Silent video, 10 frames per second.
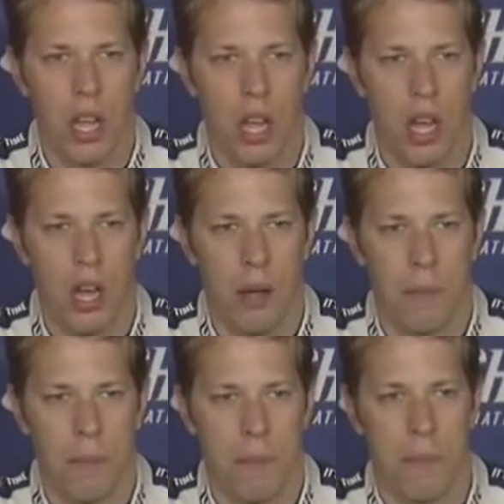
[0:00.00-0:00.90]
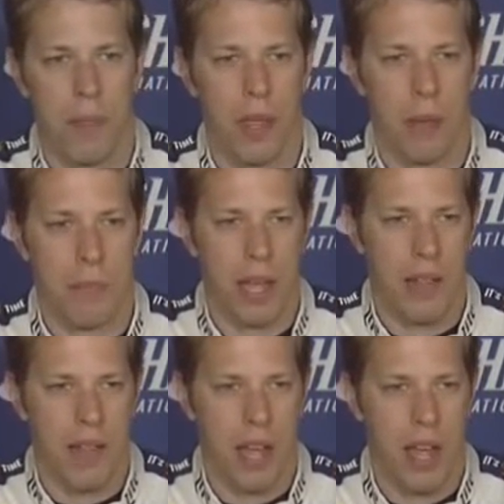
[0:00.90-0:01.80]
Um, and
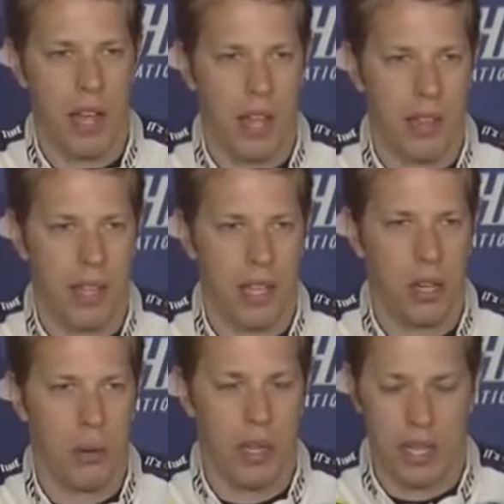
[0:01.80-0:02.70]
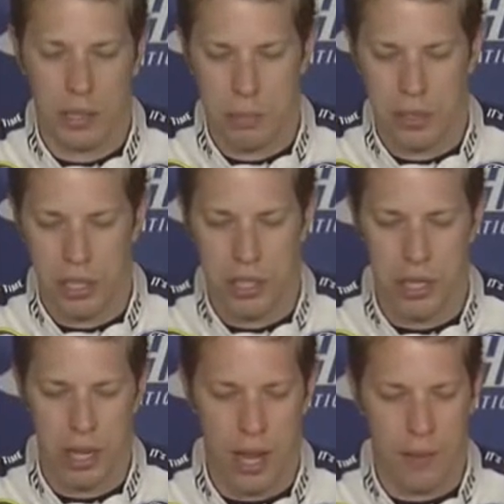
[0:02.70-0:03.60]
beyond that, I, I, think you know he has a
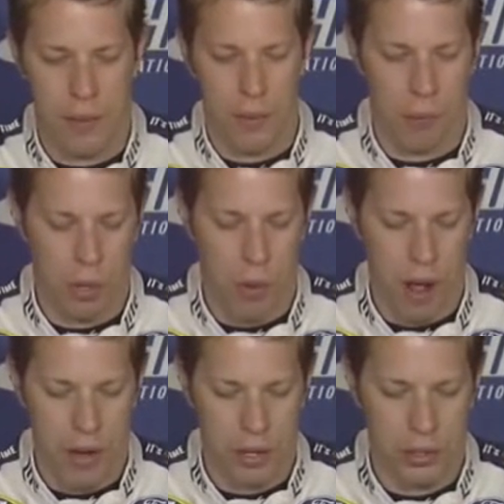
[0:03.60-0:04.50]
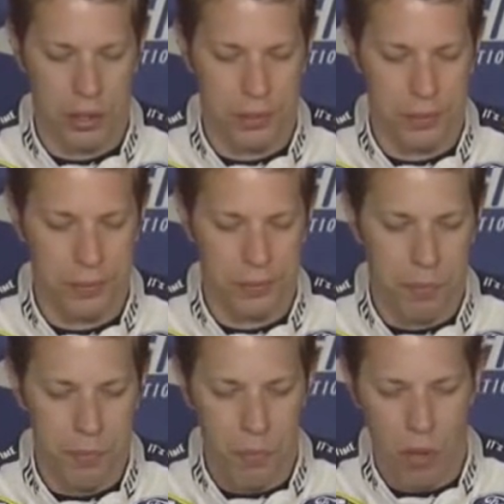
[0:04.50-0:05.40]
position that requires,
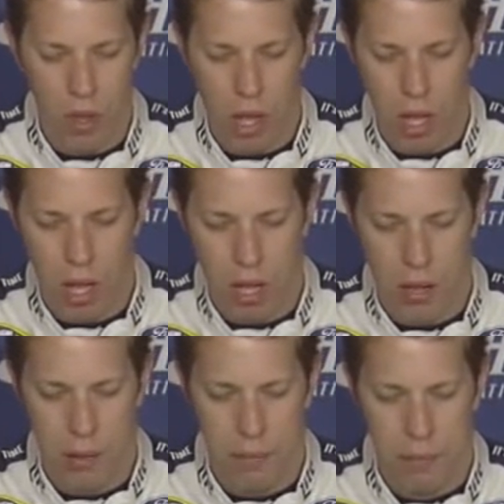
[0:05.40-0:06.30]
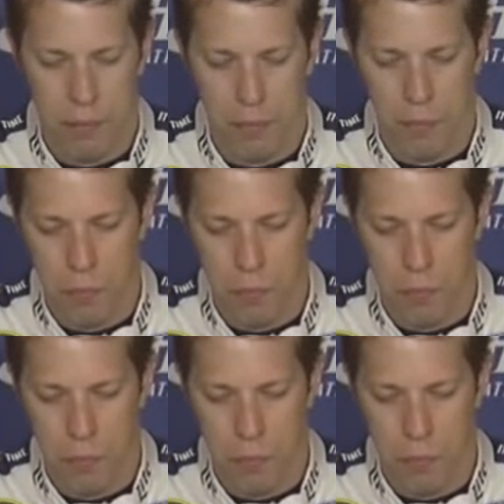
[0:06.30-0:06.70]
um,